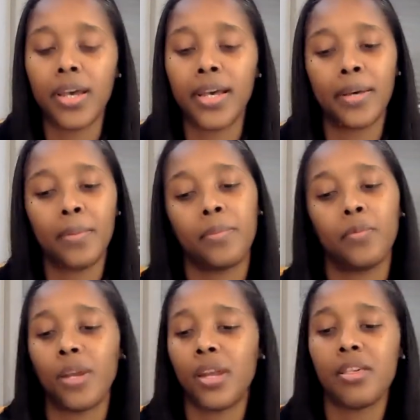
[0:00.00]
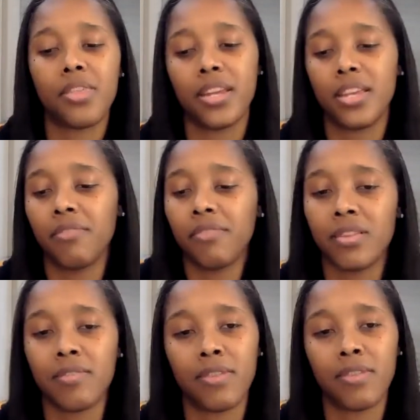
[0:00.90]
One other thing
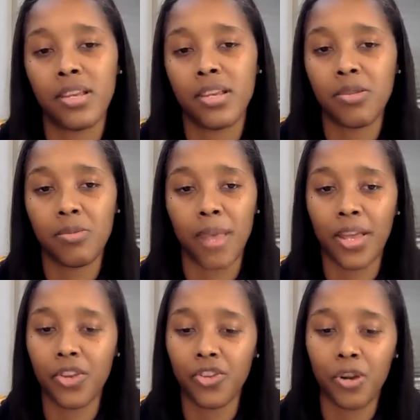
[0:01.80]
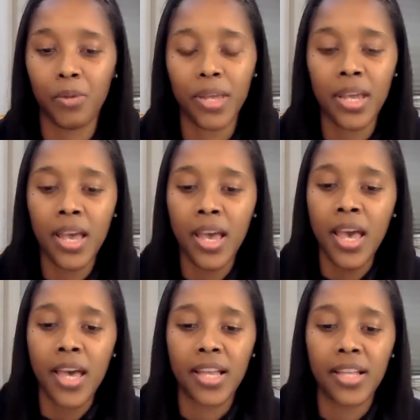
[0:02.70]
defensively is just making sure we
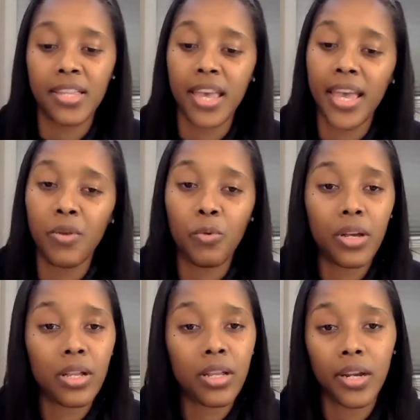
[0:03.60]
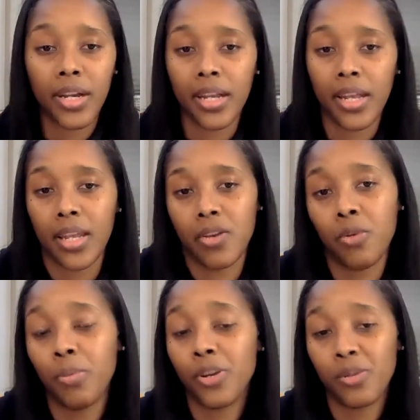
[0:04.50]
contain Wheeler and
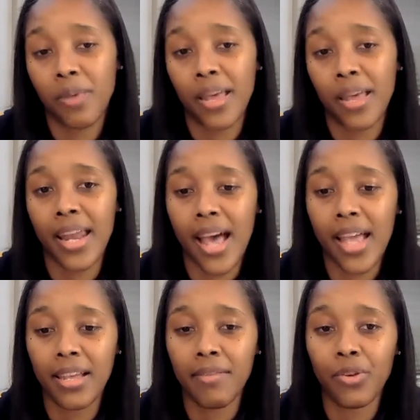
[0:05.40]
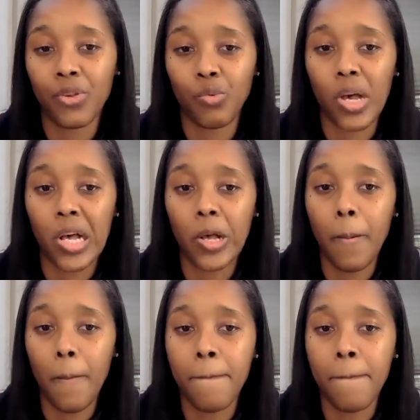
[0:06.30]
Cooper's playing at a high level as well.